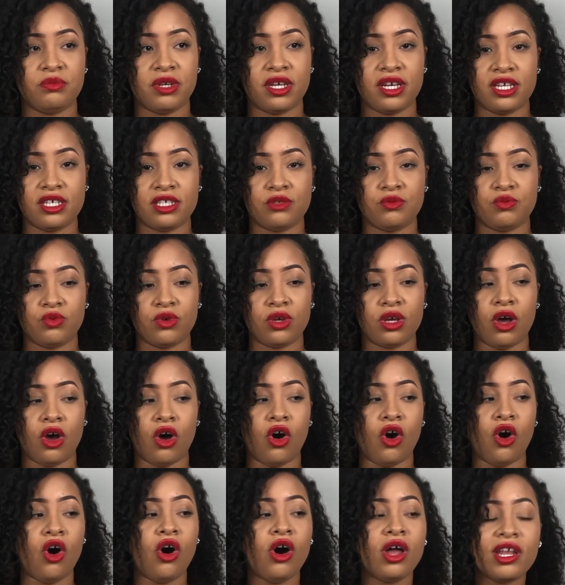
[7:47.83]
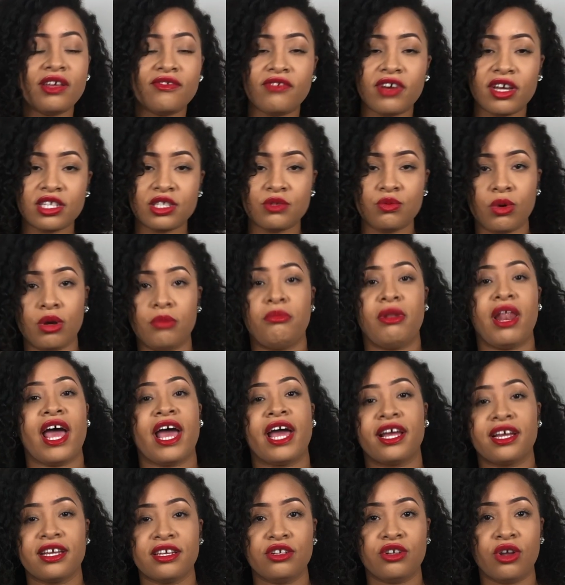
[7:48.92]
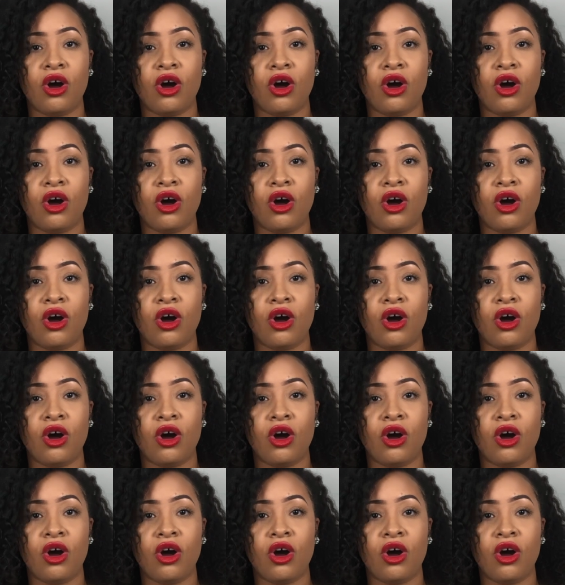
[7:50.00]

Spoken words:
because all of us were black.